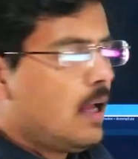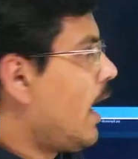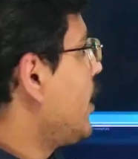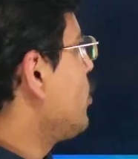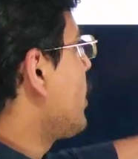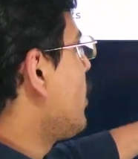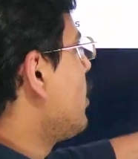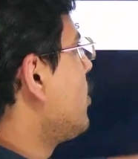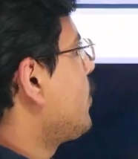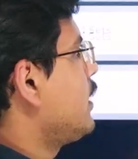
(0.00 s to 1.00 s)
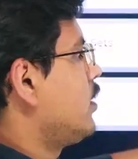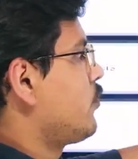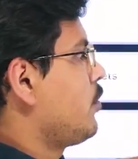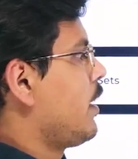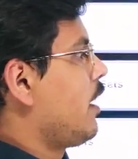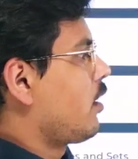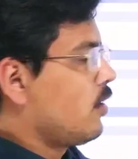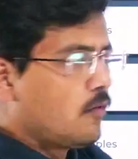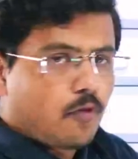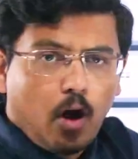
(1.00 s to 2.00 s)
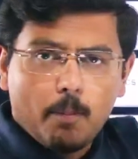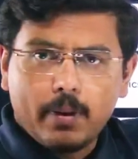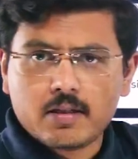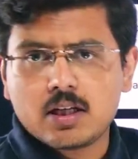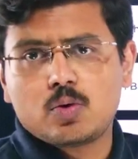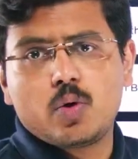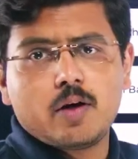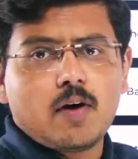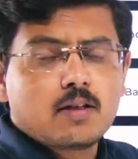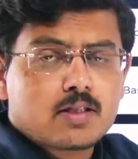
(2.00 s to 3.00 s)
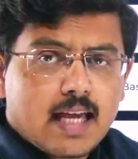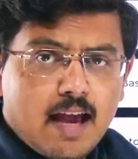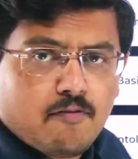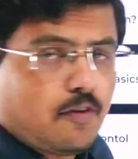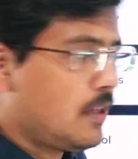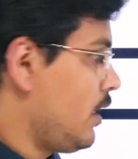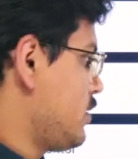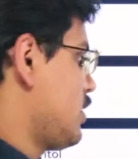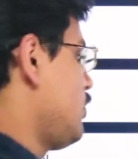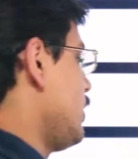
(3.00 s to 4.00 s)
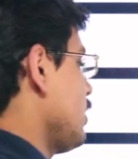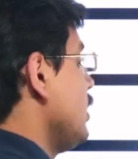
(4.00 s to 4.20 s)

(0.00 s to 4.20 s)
And you can learn Python from here, from basic to advanced, everything is covered.